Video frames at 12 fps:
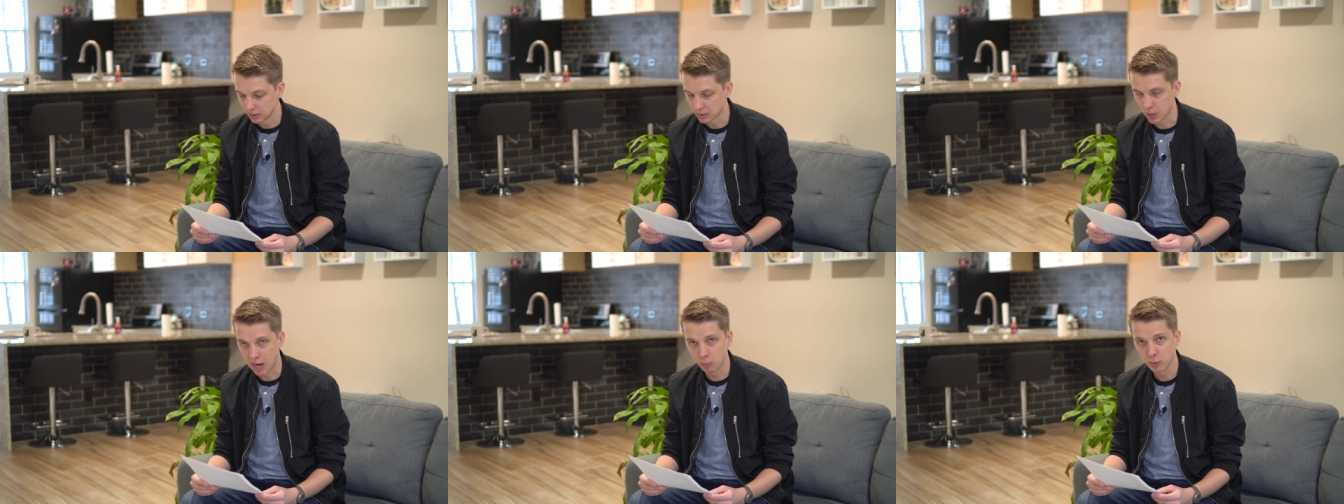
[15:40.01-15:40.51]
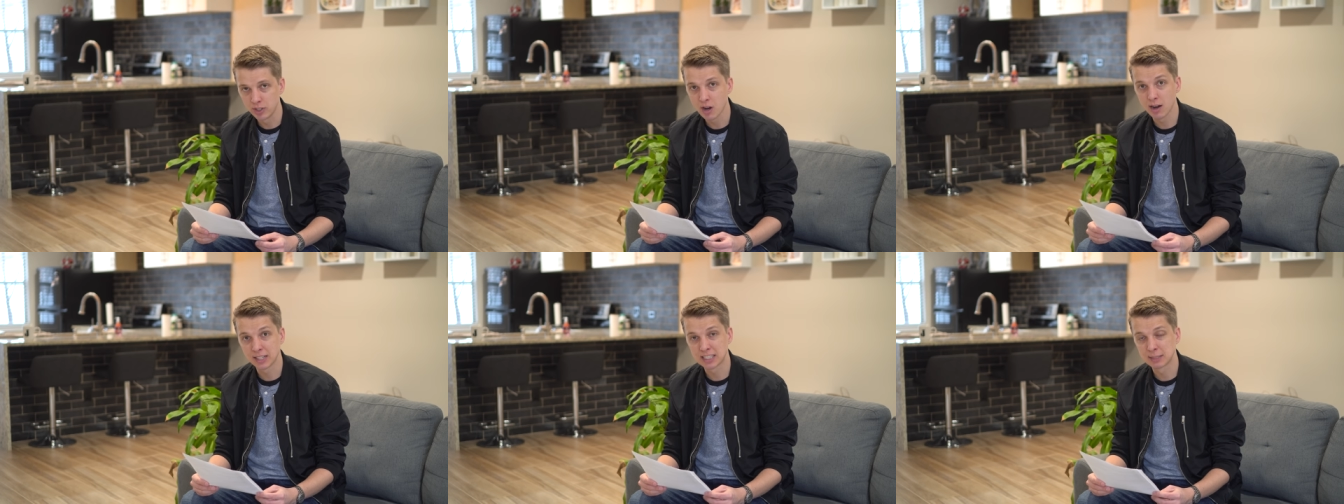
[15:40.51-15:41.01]
So I would
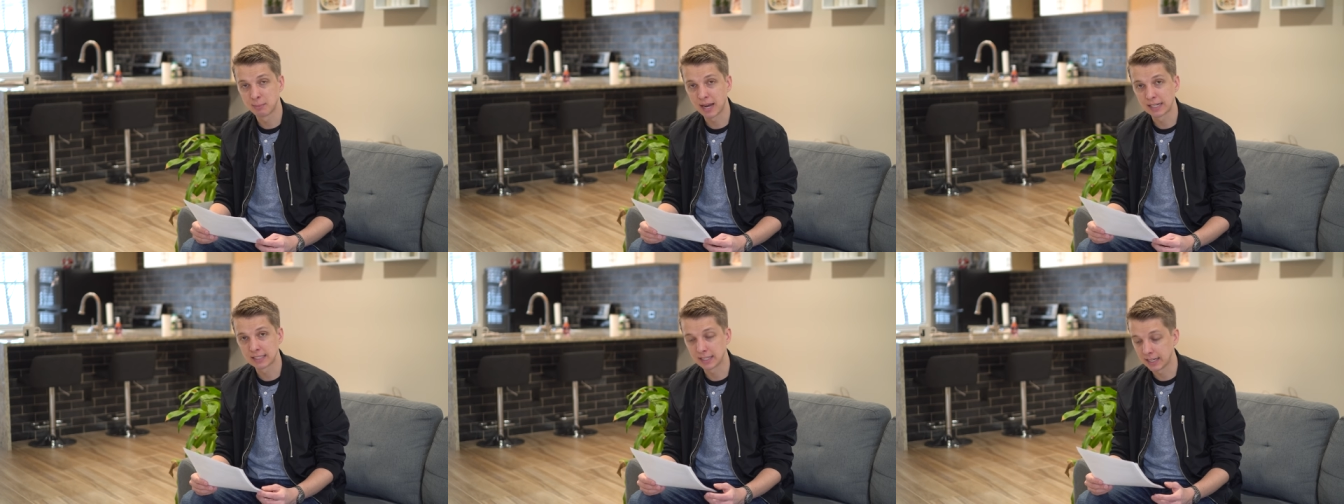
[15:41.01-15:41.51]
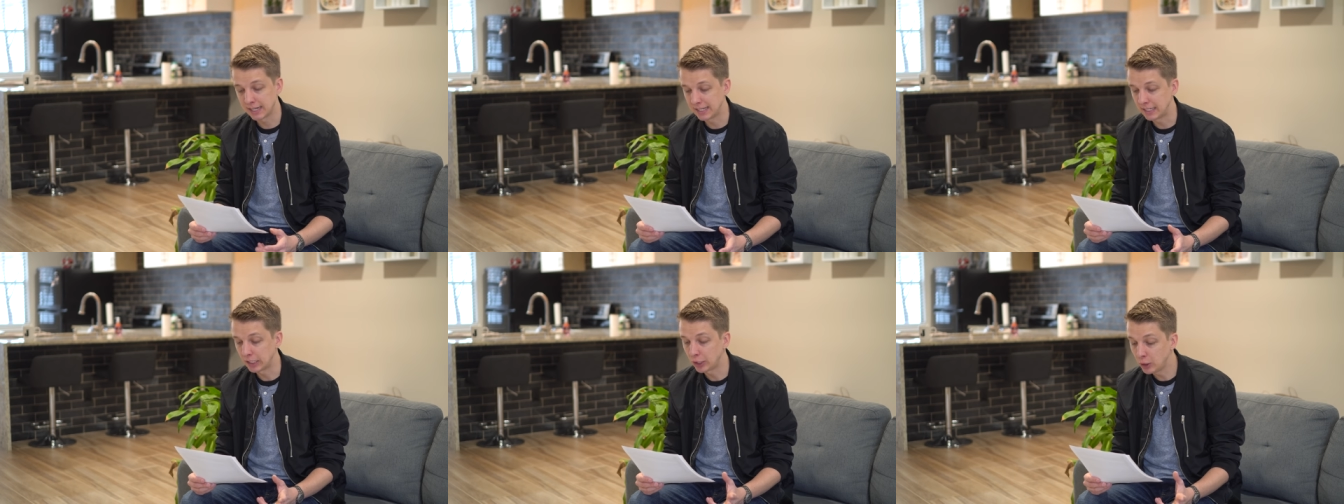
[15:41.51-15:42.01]
not expect
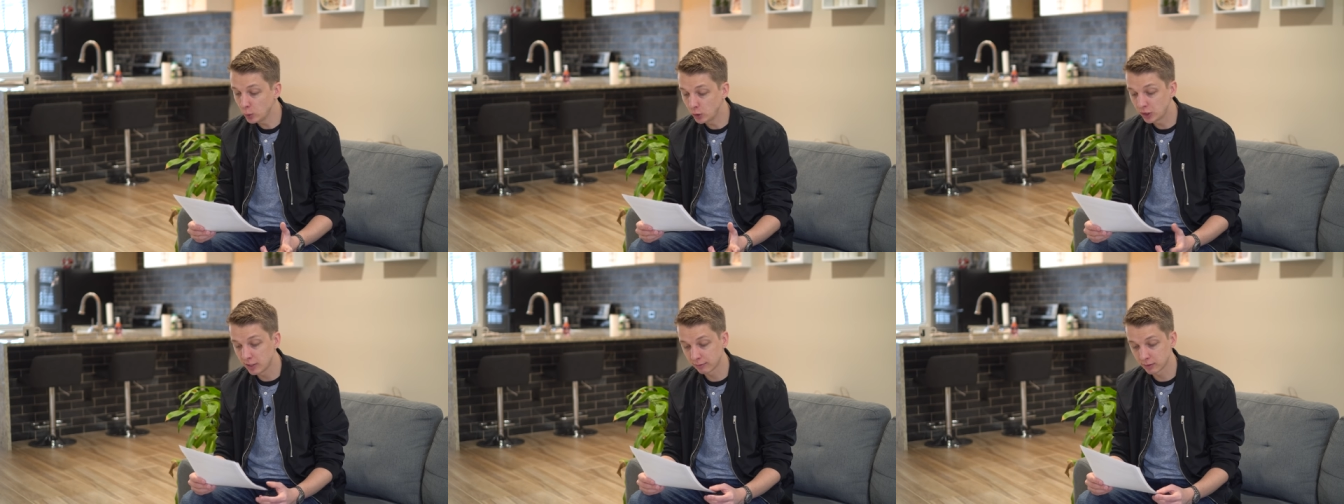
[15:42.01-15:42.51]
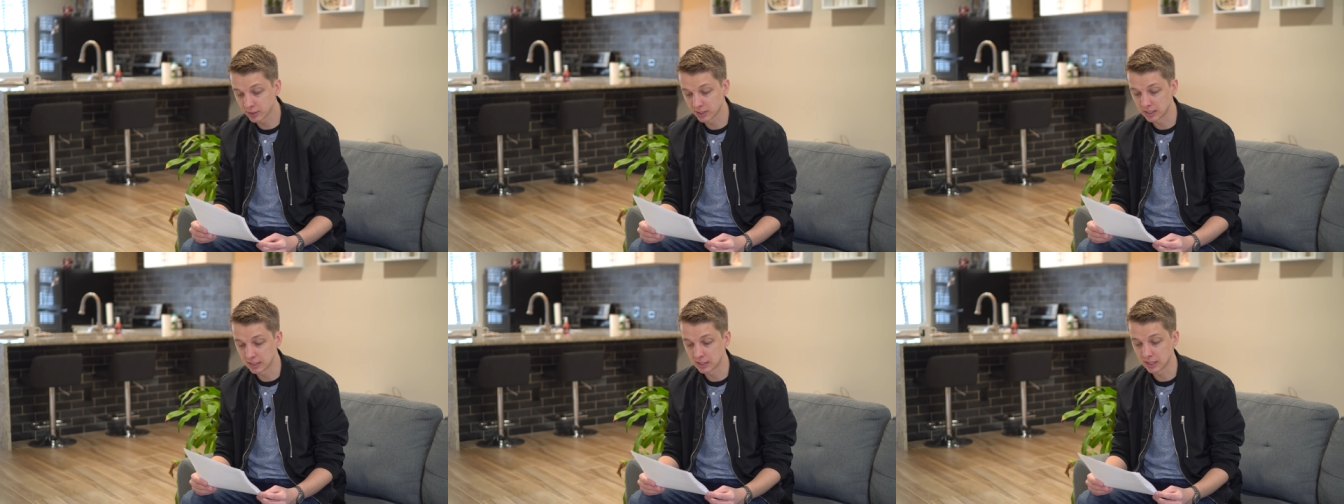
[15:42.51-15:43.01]
any huge
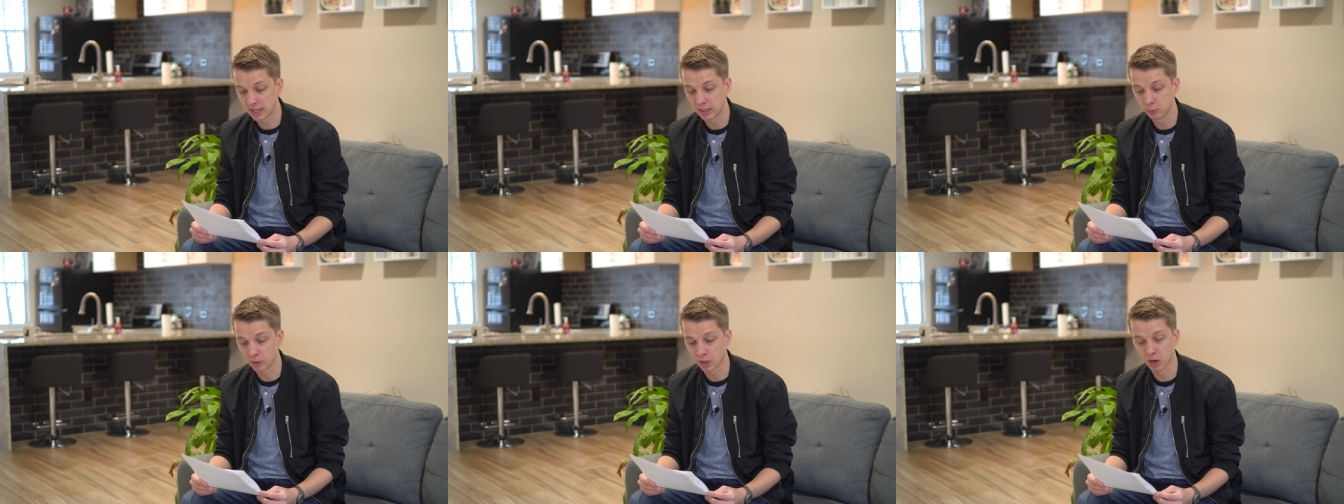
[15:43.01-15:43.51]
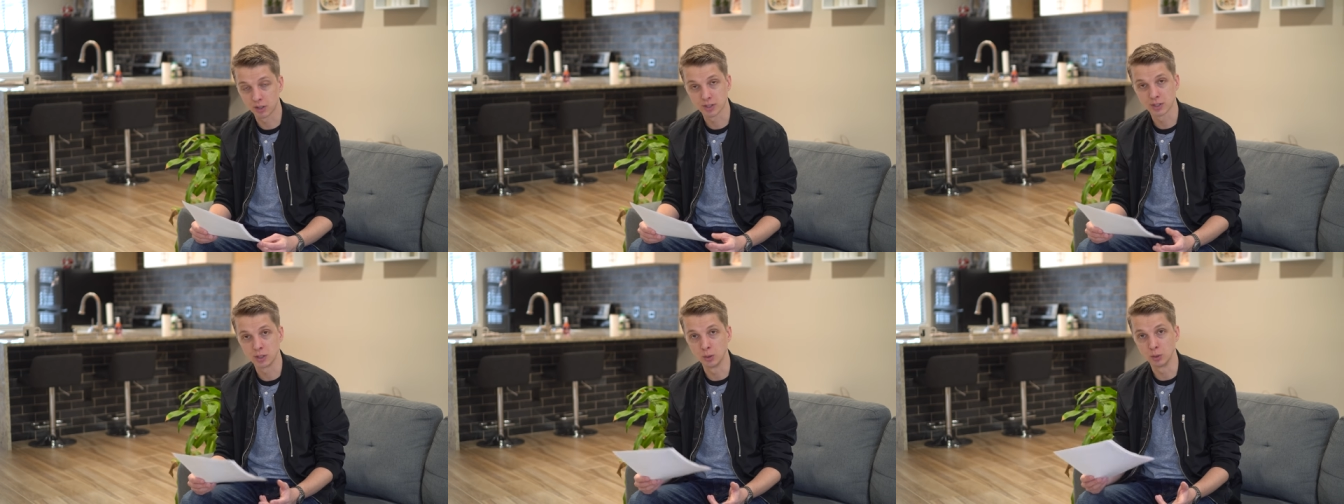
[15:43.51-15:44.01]
differences in
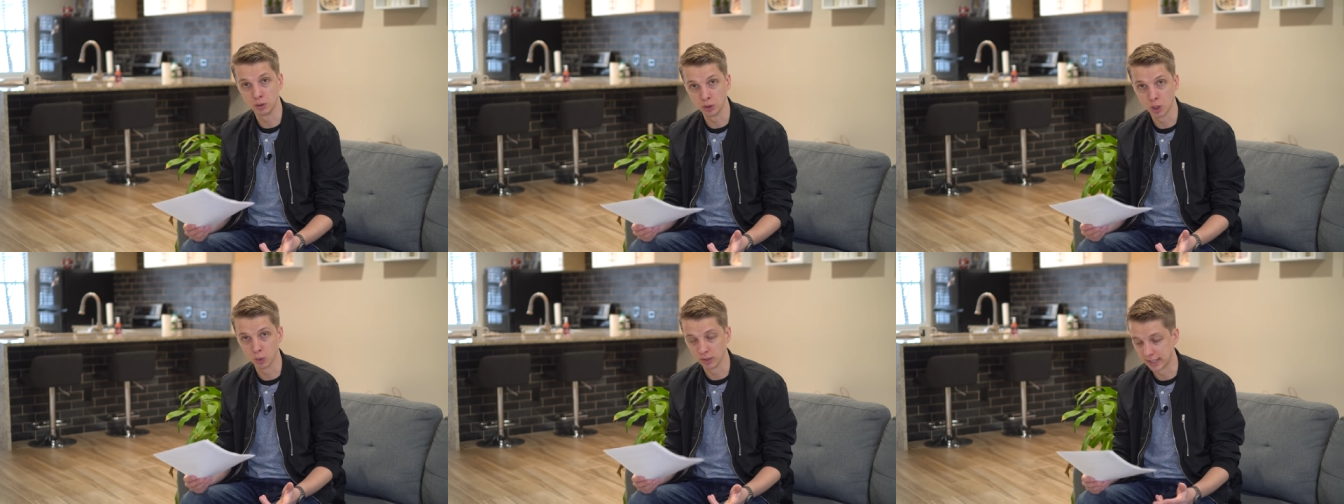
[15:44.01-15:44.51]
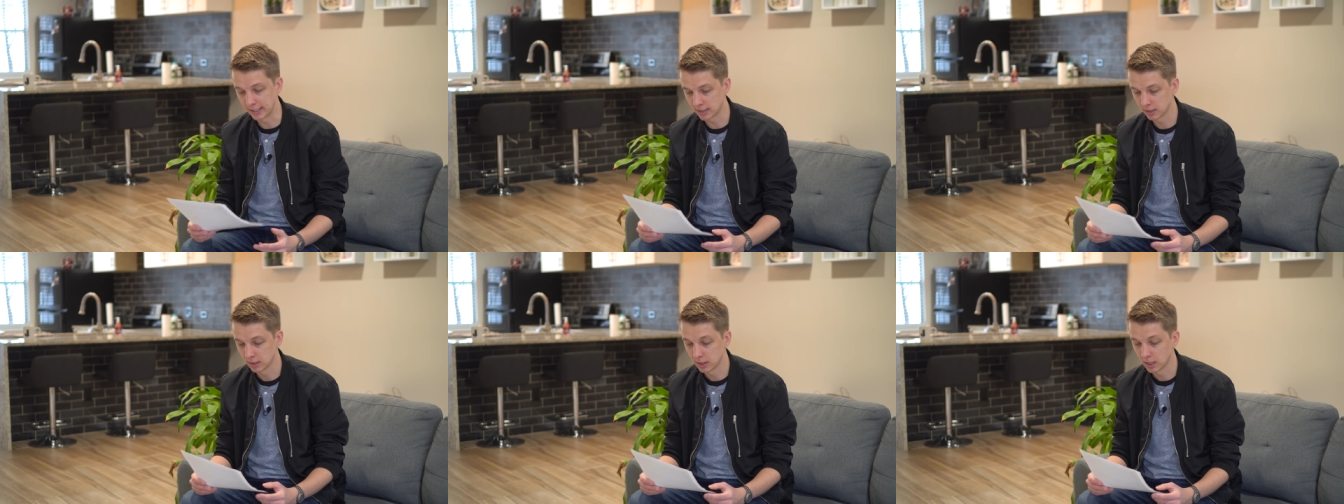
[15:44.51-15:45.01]
regards to low light